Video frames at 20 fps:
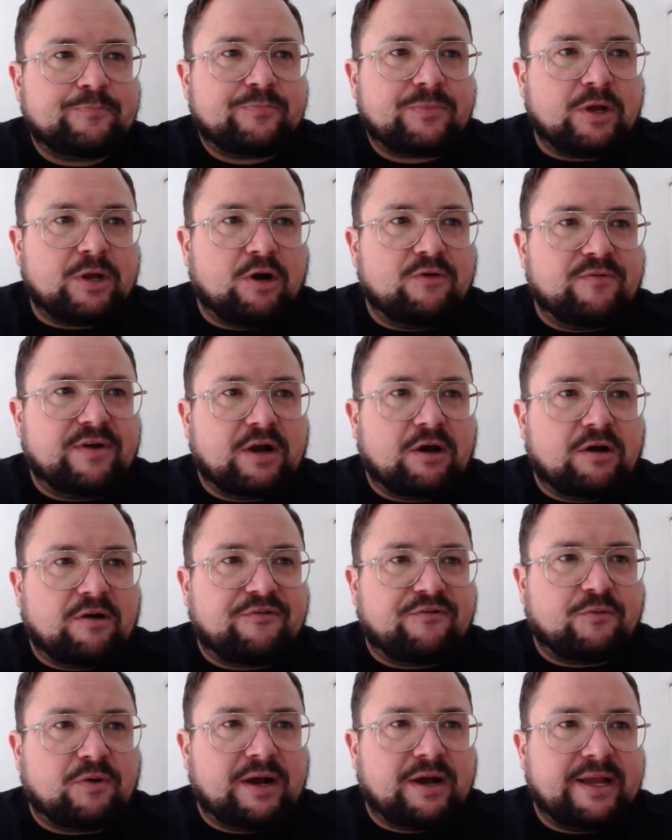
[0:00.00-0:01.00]
Over
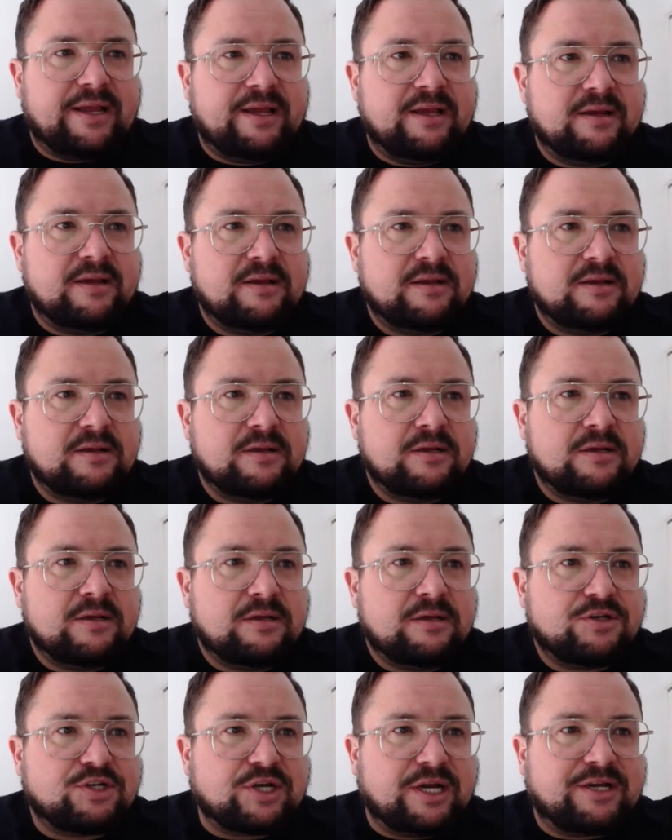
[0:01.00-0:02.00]
halfway,
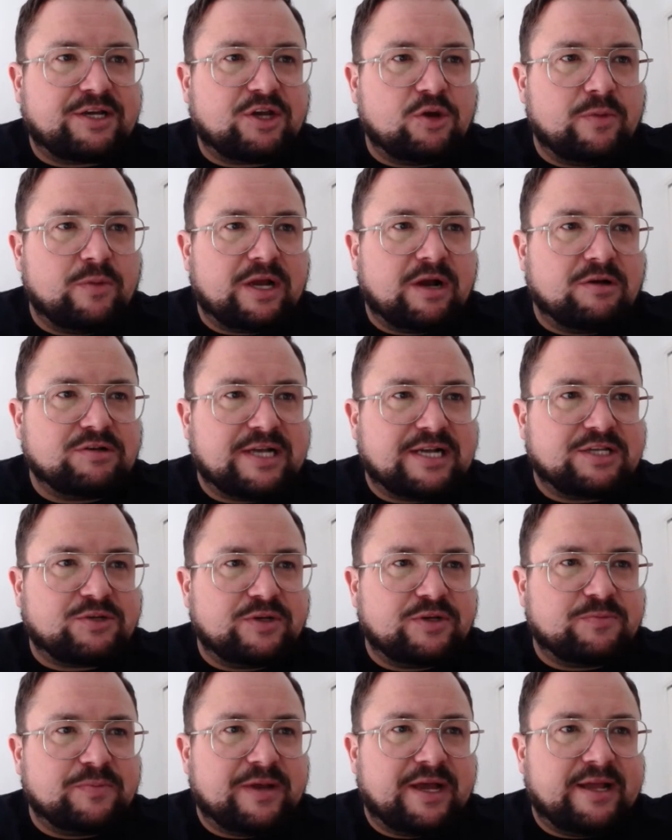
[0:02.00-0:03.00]
Jake Cooper goes out to
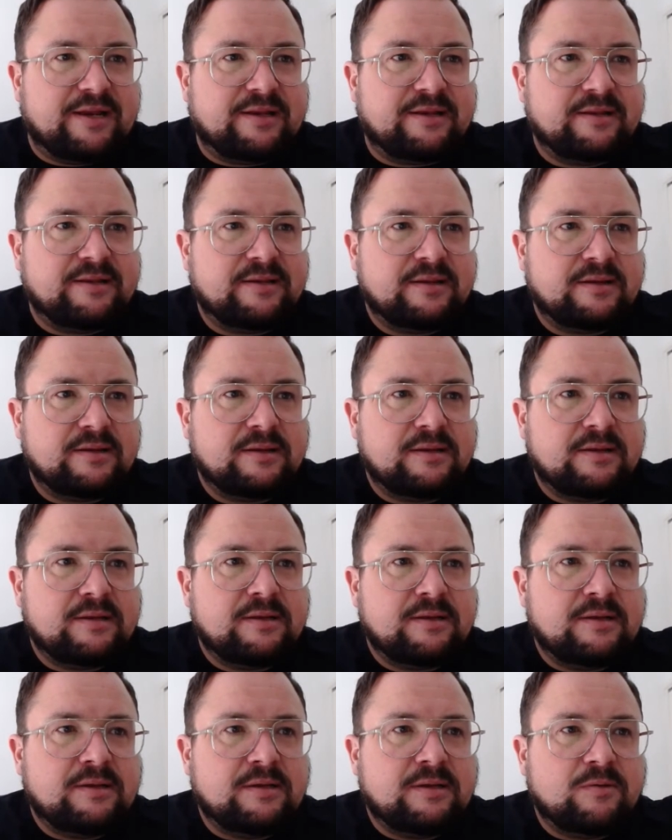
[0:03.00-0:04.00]
his man.
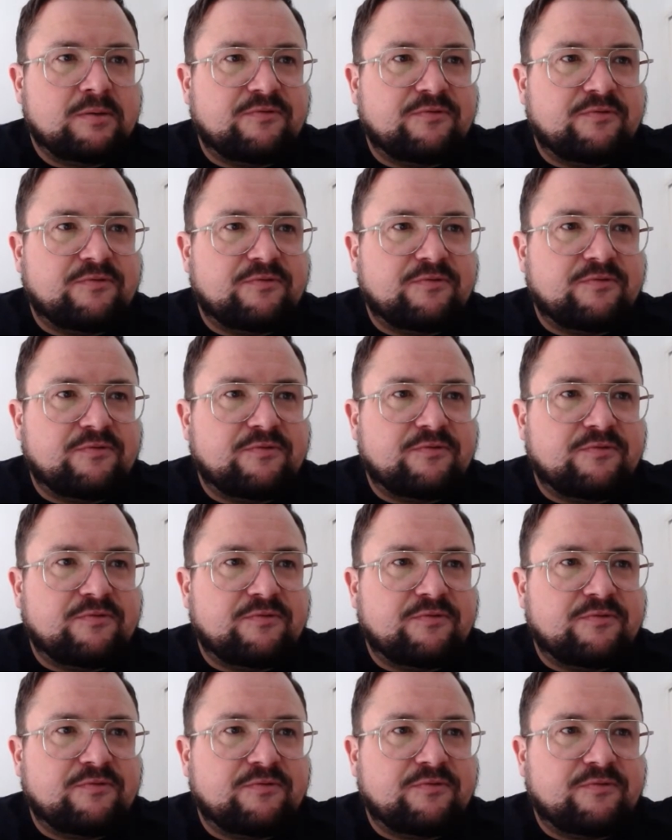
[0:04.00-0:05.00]
Forces an
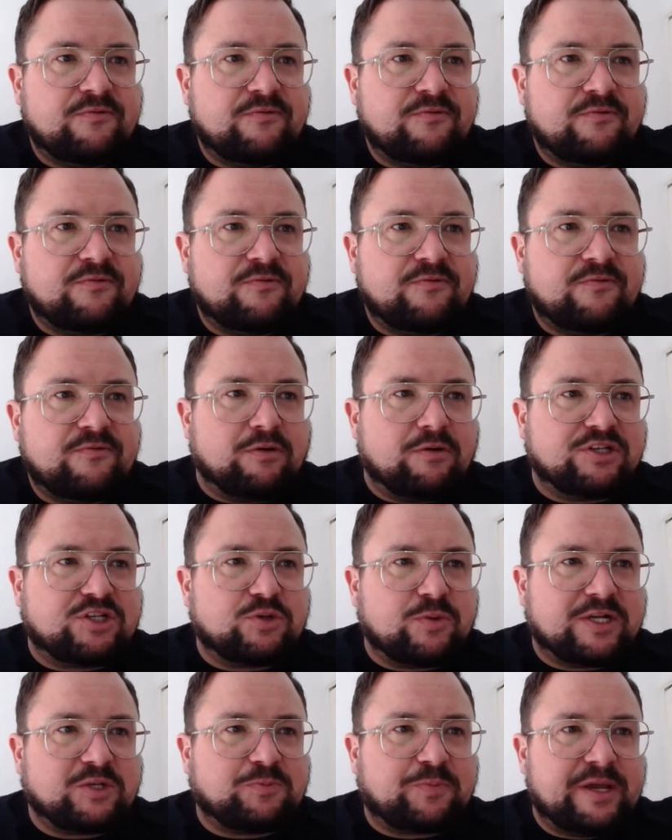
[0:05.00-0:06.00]
error and it's going to be a throw onto
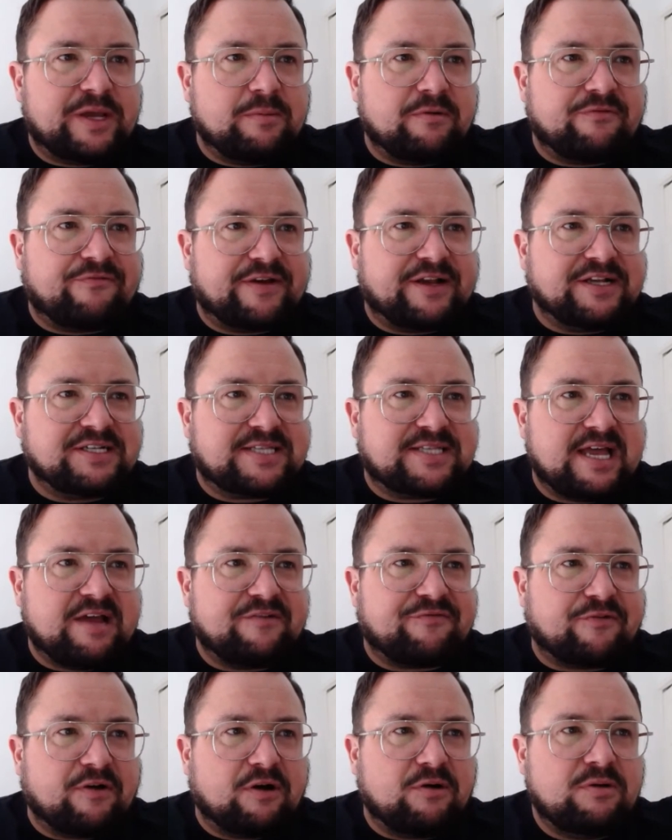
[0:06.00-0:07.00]
us. Peterborough think it's their
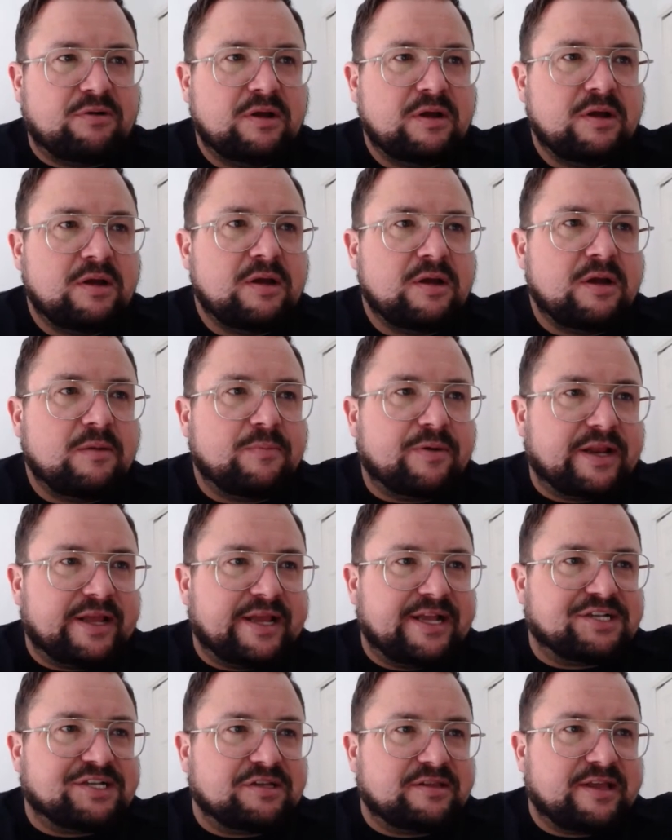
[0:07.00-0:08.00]
throw, but it
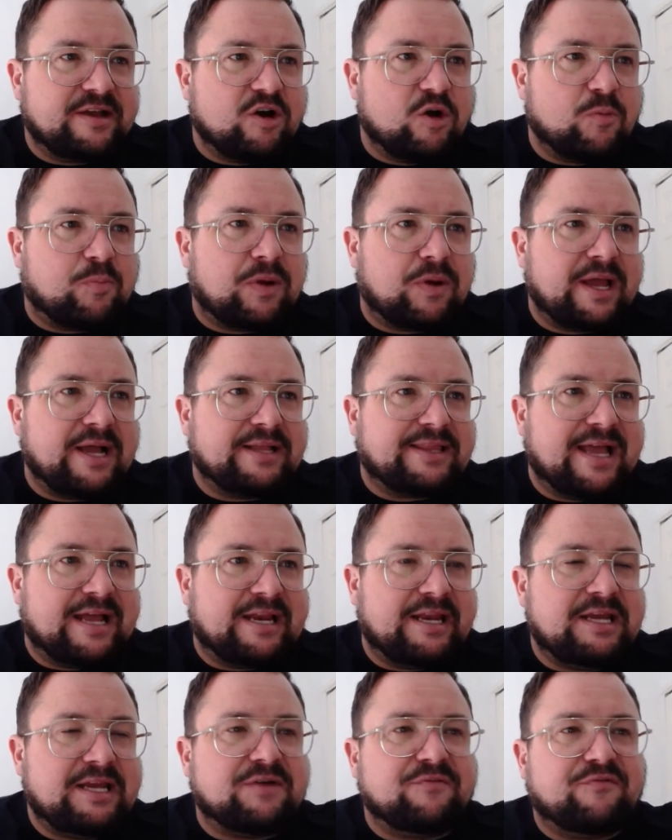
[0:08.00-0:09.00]
isn't. They've got a player down.
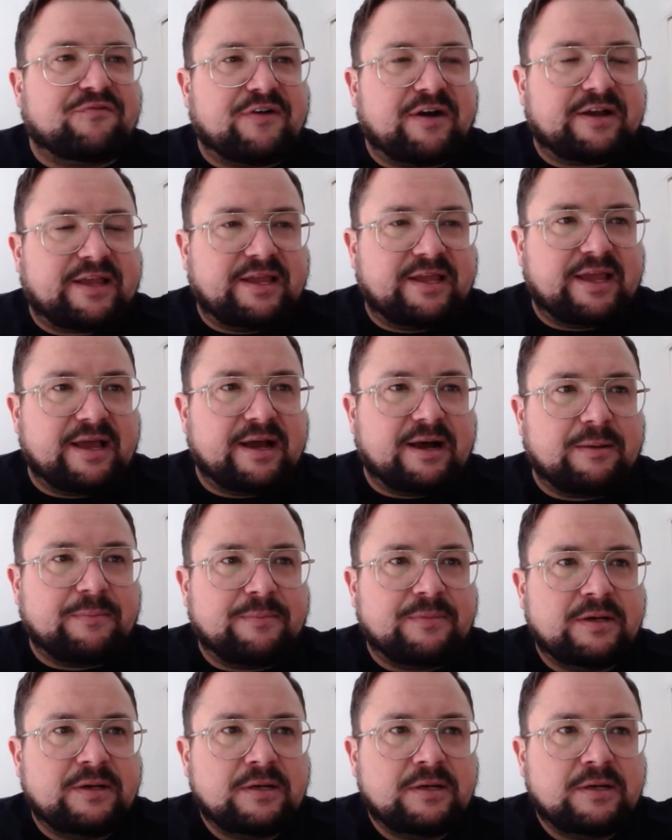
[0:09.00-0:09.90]
He can fucking get up.